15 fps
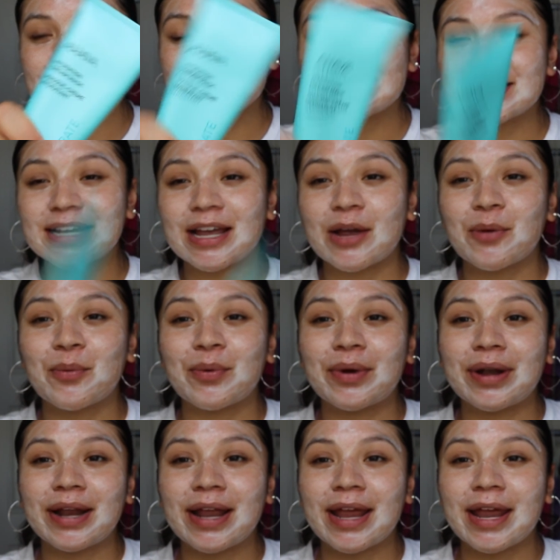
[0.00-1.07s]

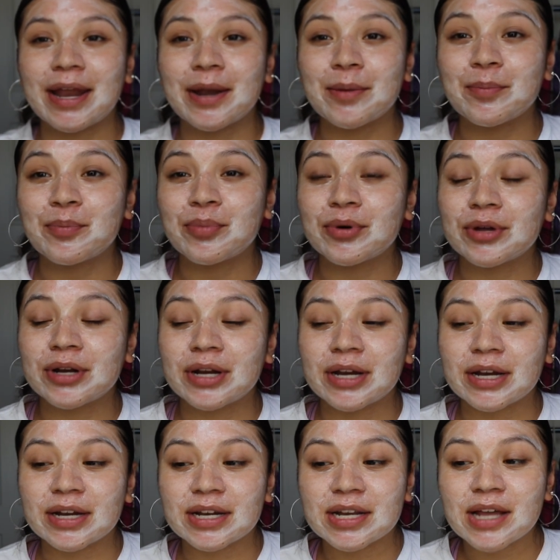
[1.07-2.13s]
Hydrating Cream
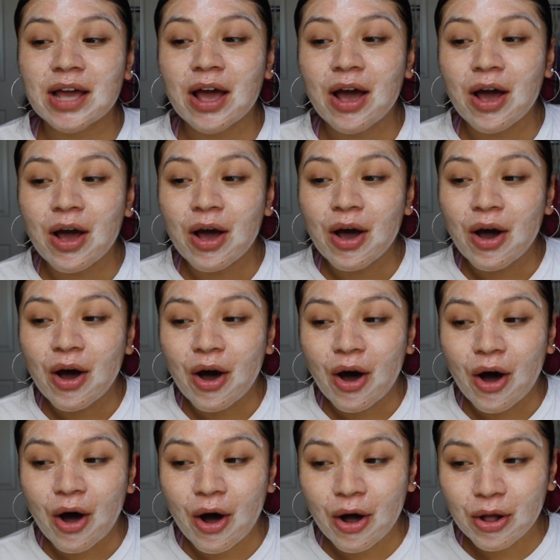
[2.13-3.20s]
Mask.
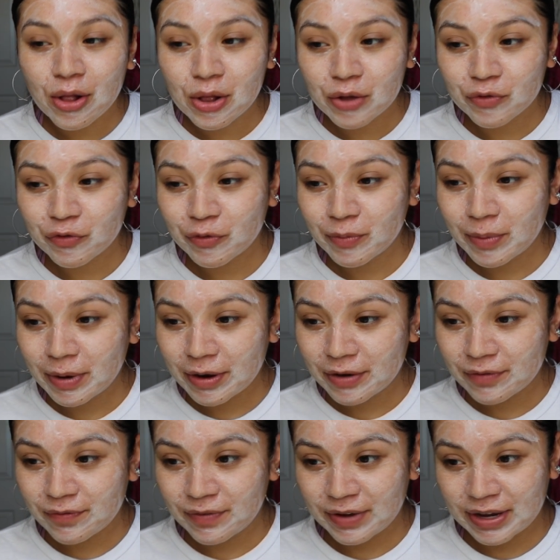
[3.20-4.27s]
It retails for
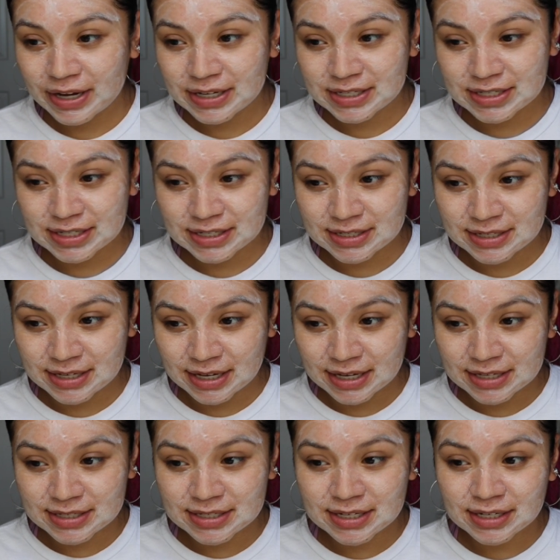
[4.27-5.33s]
$33.
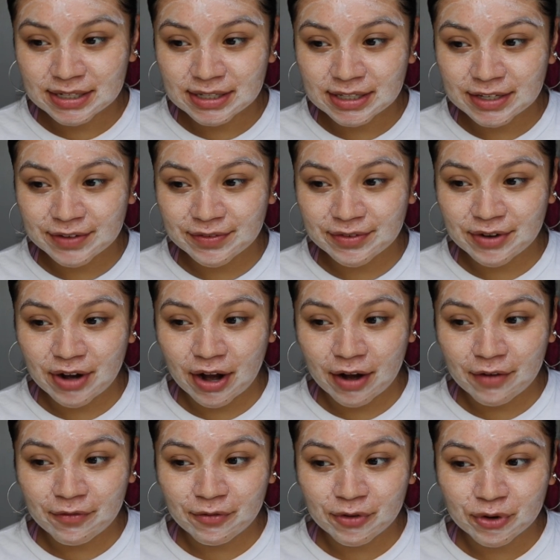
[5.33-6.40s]
It's mineral
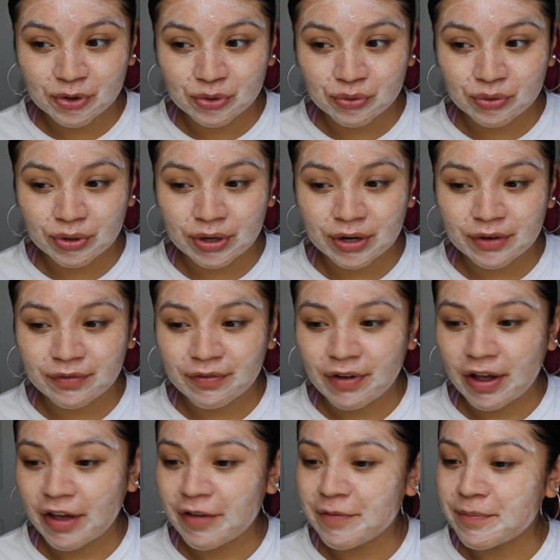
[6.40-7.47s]
rich, and it helps brighten and
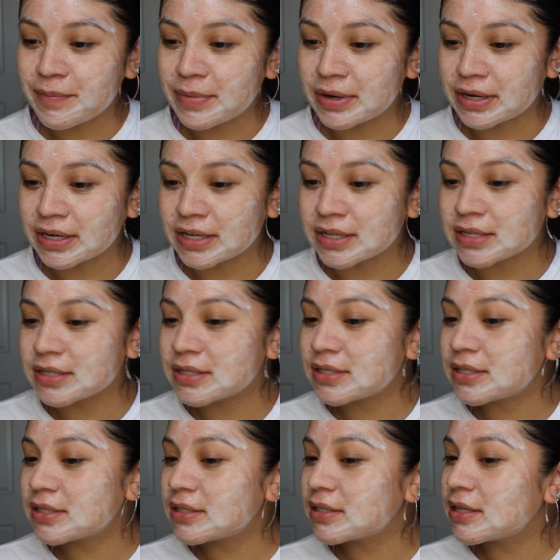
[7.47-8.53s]
hydrate your skin
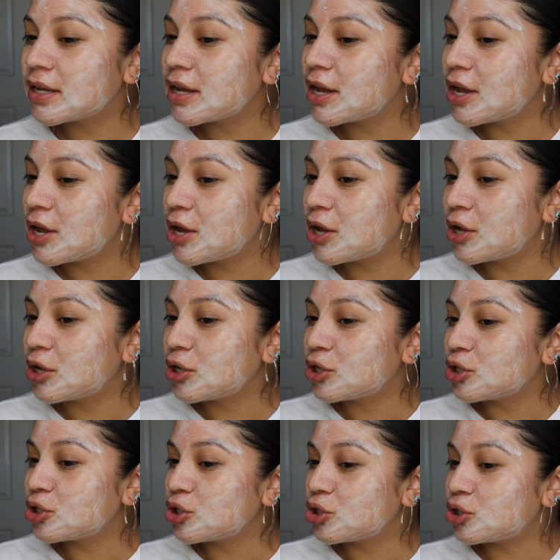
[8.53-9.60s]
while drawing
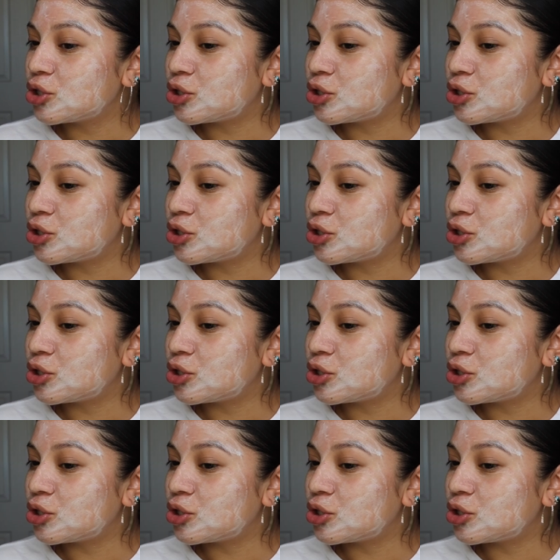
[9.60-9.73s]
out